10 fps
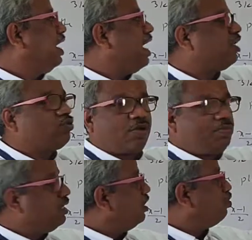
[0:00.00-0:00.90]
DRS of
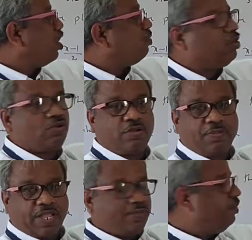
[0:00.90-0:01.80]
this is normal to the
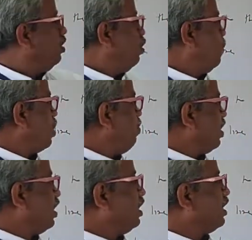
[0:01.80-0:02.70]
plane? Okay,
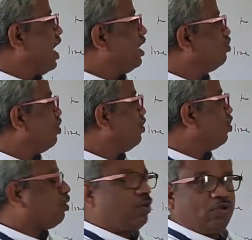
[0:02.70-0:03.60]
what is the DRS of the
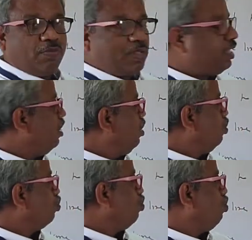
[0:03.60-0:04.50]
normal to the plane?
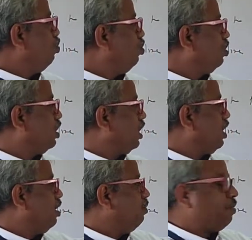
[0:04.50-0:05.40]
2,
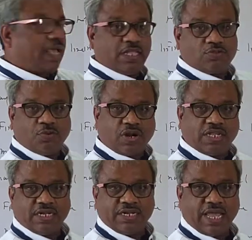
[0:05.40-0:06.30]
3 minus 4 are
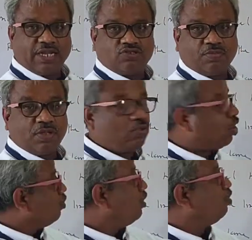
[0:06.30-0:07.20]
the DRS of the
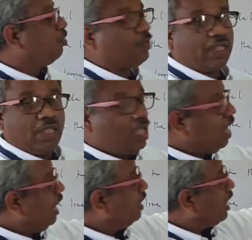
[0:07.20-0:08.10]
normal to the plane.
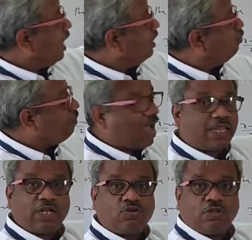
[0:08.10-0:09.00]
And line is
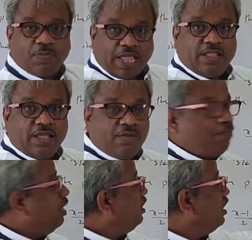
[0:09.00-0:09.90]
parallel to the plane
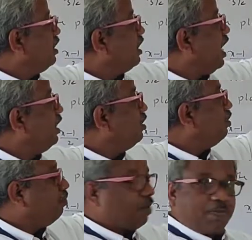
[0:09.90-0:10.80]
means this line is
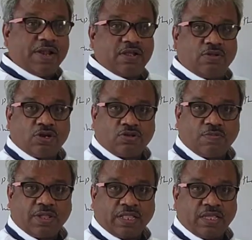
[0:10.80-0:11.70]
perpendicular to the
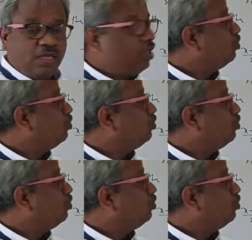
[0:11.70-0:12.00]
plane.